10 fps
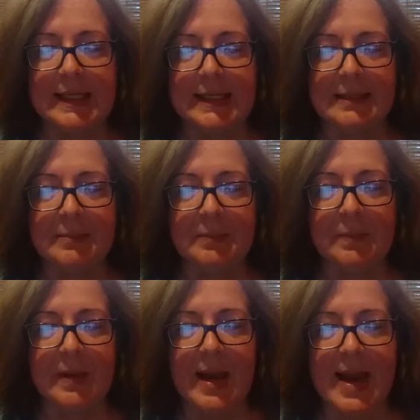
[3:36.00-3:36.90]

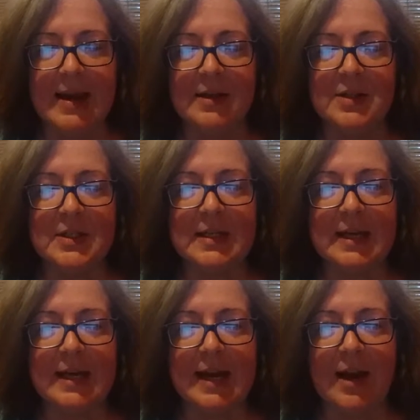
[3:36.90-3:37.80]
And
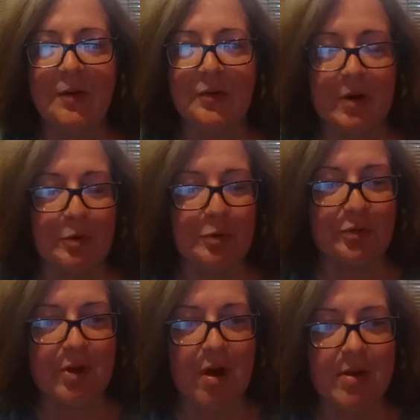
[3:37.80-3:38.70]
as an honor
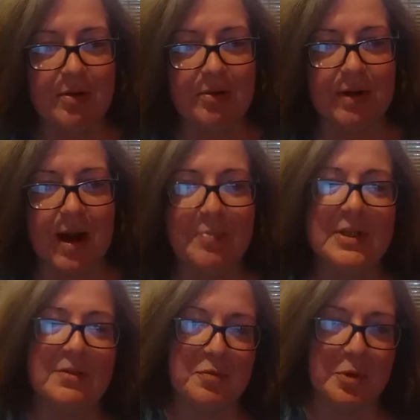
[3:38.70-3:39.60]
scholar,
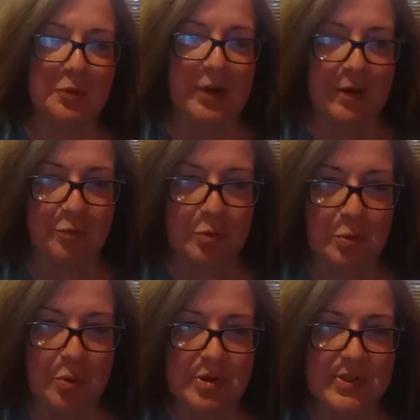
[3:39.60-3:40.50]
opting for those extra
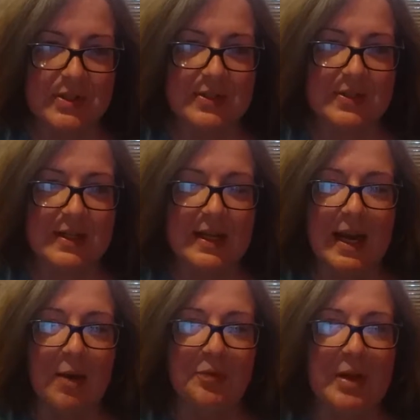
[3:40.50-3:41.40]
courses,
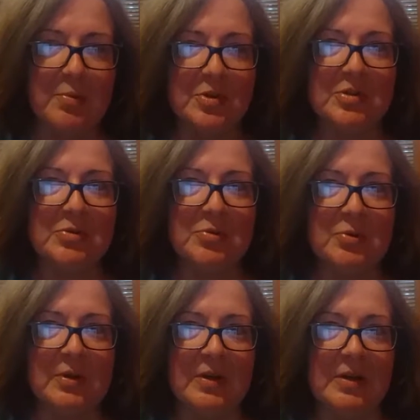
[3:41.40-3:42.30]
I was able to